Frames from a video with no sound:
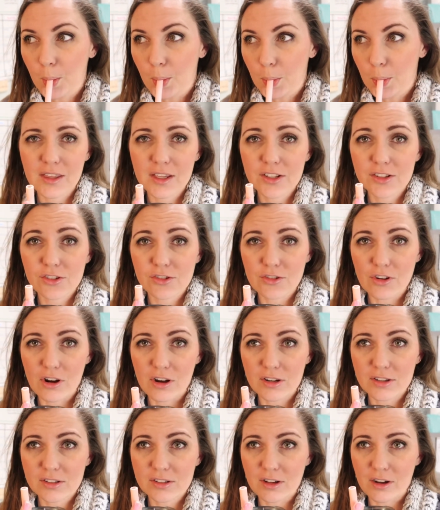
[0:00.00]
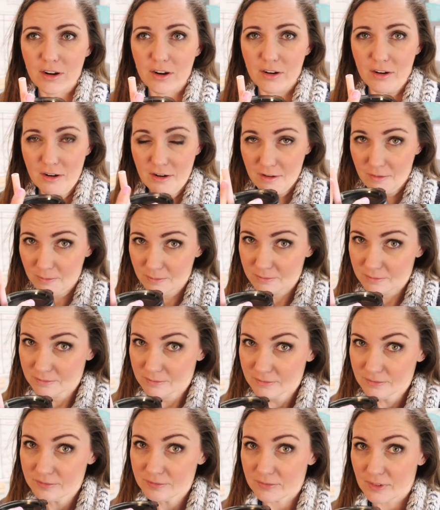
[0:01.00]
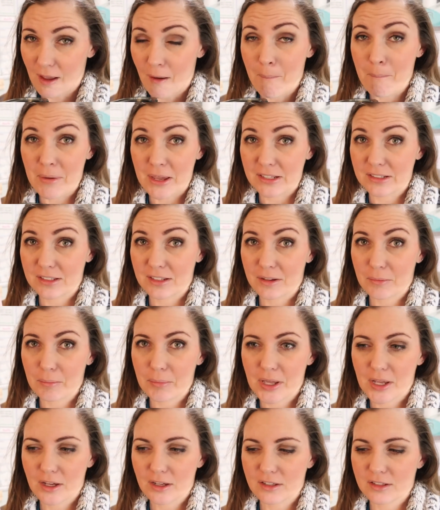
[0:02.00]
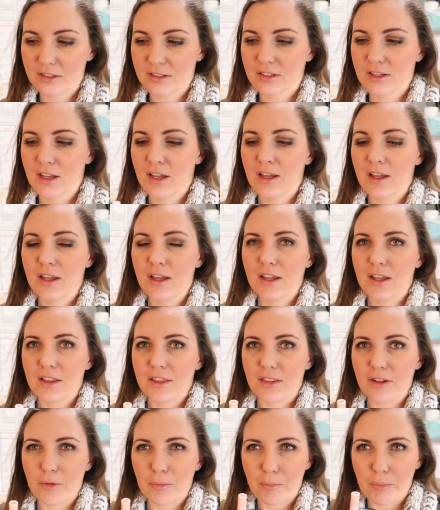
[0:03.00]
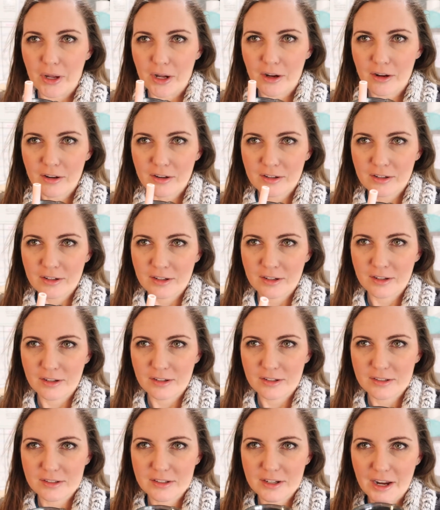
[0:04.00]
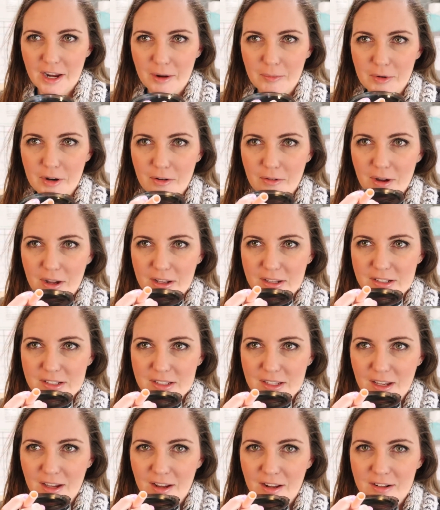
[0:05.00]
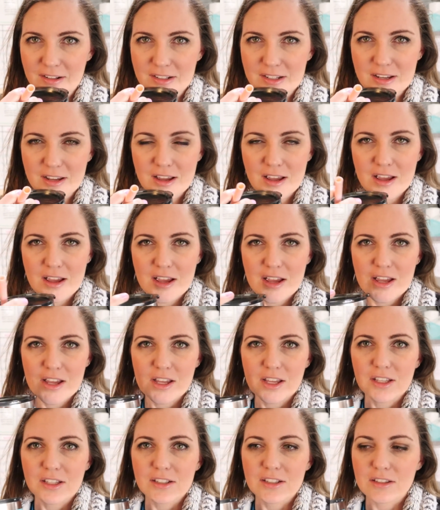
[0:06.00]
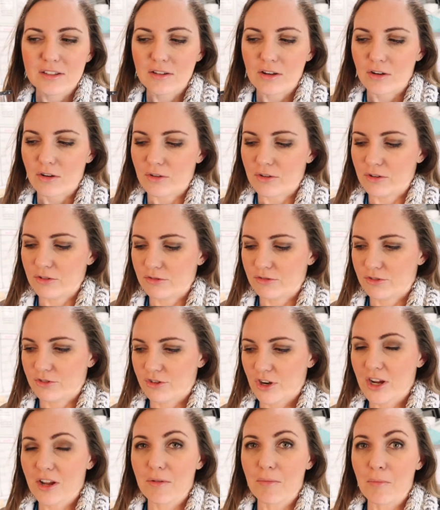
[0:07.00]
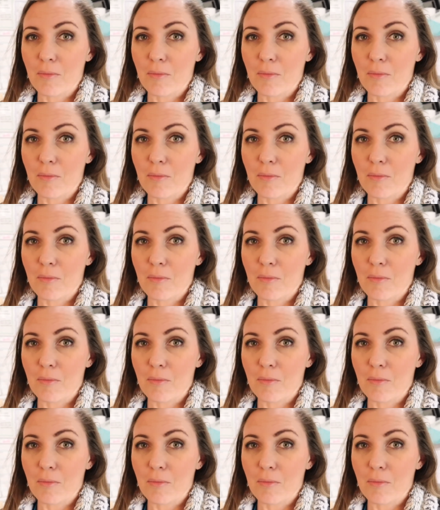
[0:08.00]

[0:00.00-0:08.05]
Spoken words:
These straws are amazing because they're bigger diameter-wise, and so you drink